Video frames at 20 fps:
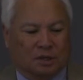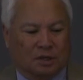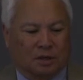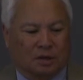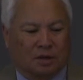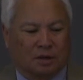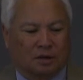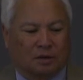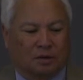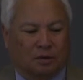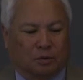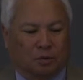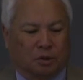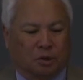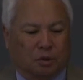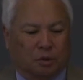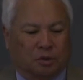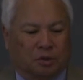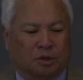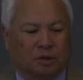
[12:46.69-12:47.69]
Then uh,
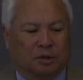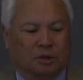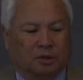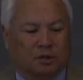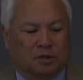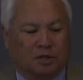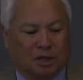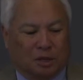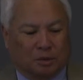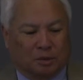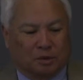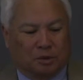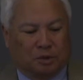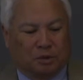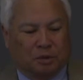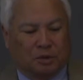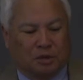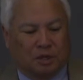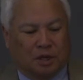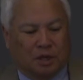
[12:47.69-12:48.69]
work with others like we're
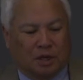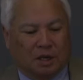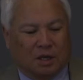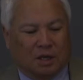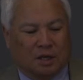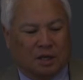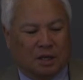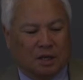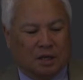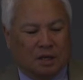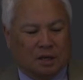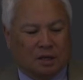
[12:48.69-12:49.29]
doing today